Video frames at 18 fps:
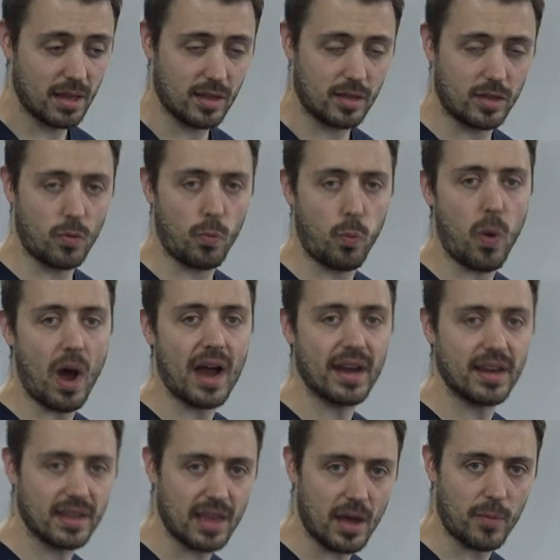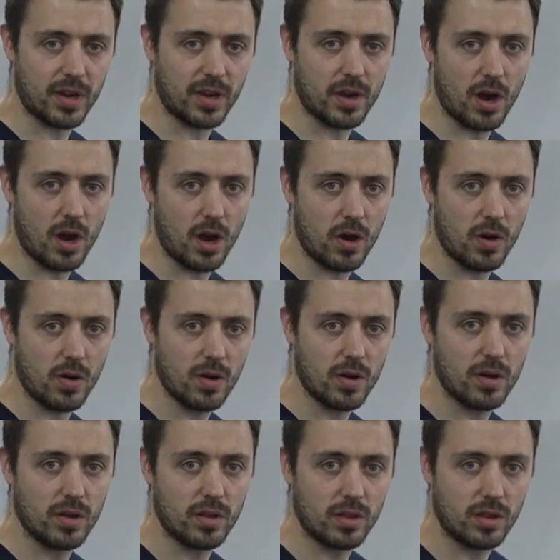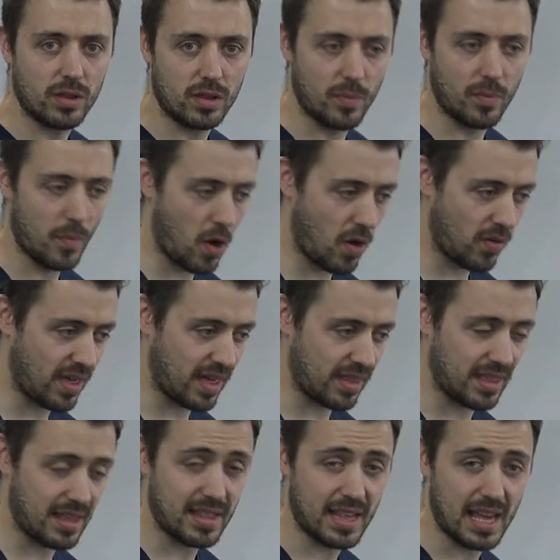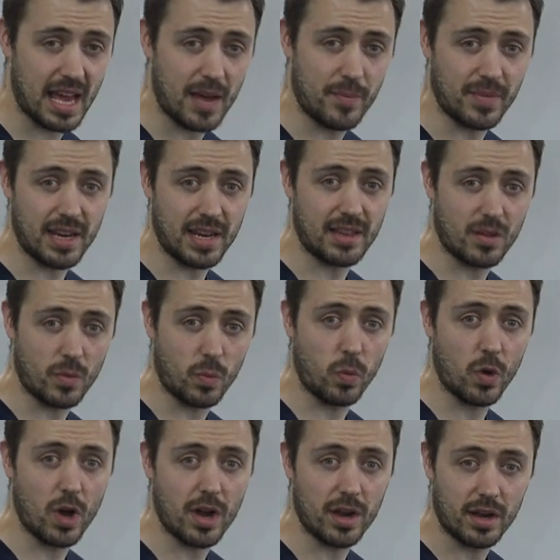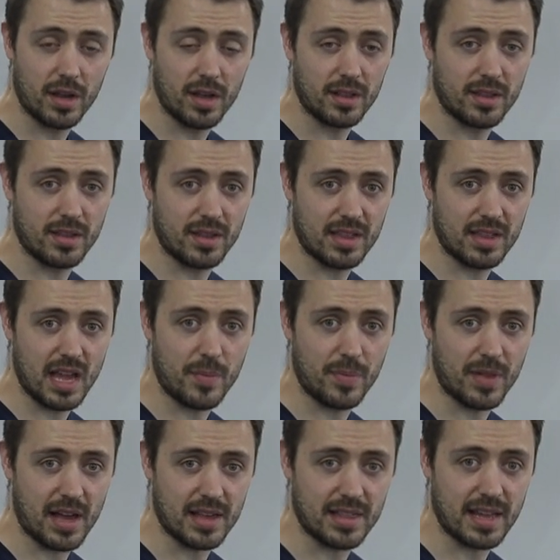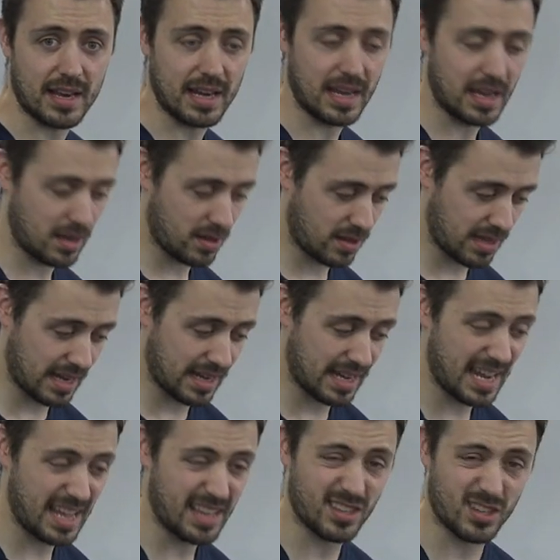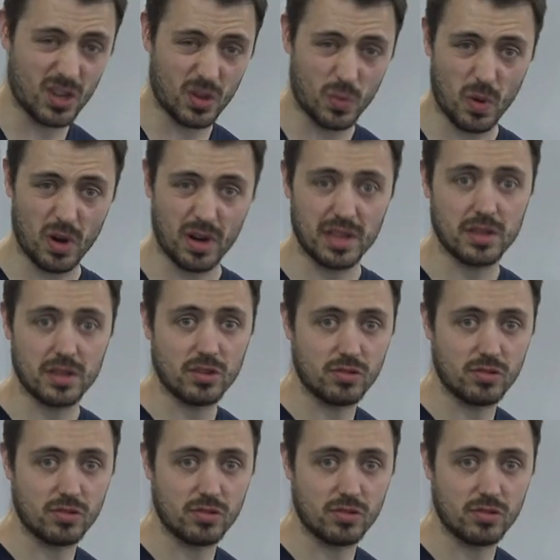The wider that we go, the more that this hip needs to work to stabilize that knee because that knee's just wanting to